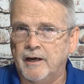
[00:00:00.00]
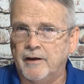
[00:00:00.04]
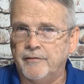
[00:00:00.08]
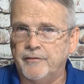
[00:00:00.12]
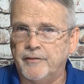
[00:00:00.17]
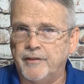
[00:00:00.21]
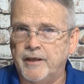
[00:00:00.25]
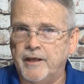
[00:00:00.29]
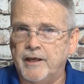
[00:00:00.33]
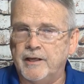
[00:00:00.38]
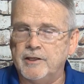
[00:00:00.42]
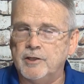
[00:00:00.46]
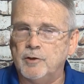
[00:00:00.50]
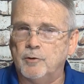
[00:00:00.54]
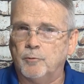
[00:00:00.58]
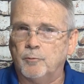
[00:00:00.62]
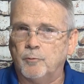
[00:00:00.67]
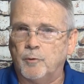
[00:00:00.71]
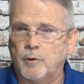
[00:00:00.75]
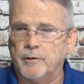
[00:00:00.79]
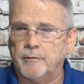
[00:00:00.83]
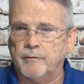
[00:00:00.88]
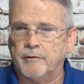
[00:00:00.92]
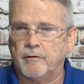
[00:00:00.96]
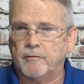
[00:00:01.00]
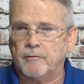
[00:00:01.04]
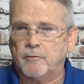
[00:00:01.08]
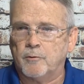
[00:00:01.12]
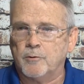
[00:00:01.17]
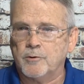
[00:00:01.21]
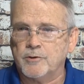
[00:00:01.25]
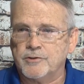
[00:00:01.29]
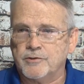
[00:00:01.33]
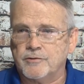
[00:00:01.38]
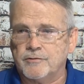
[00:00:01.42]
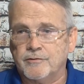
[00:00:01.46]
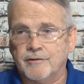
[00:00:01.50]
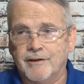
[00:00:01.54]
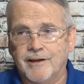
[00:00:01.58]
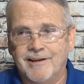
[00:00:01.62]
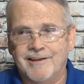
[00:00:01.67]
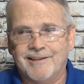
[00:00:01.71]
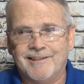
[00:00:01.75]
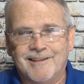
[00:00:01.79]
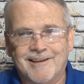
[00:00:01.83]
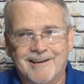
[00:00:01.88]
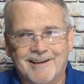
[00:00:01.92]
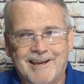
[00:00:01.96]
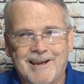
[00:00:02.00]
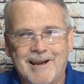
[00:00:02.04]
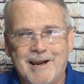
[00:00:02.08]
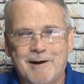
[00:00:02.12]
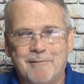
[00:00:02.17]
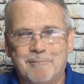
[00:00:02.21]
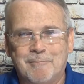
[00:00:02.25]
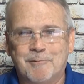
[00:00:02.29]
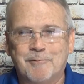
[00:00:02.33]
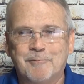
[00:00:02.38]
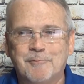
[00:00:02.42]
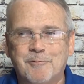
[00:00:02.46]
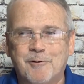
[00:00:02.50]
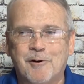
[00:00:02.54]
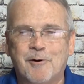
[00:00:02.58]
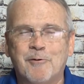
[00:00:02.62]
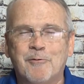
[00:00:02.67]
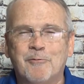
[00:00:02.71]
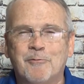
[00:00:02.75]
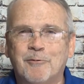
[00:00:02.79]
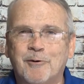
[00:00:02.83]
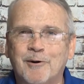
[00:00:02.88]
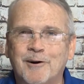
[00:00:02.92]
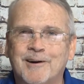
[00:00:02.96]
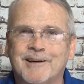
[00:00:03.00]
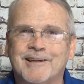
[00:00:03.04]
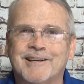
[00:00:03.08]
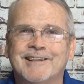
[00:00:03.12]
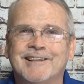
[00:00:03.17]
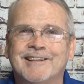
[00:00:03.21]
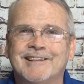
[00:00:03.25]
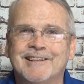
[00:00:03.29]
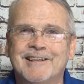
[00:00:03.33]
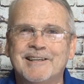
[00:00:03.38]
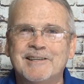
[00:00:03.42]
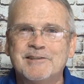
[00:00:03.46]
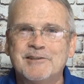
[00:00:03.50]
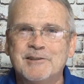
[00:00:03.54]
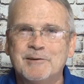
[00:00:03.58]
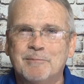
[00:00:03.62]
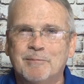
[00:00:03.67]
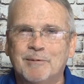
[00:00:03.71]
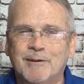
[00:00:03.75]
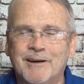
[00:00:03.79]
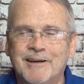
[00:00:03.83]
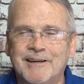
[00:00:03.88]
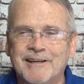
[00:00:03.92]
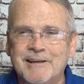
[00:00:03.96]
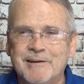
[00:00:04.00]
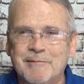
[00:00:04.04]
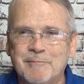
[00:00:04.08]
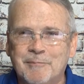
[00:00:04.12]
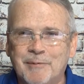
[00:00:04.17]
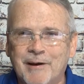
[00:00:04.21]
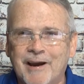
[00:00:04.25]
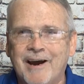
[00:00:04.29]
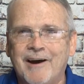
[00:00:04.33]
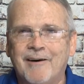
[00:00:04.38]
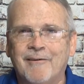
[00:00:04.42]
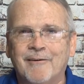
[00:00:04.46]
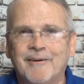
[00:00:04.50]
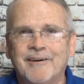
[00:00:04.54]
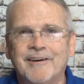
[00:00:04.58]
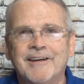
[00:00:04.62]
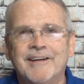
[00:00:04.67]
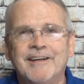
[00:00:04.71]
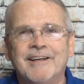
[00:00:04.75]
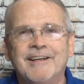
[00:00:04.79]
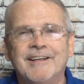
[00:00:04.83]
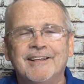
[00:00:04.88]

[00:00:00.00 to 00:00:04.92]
then you'll want to, of course, the camera won't work unless you plug in power.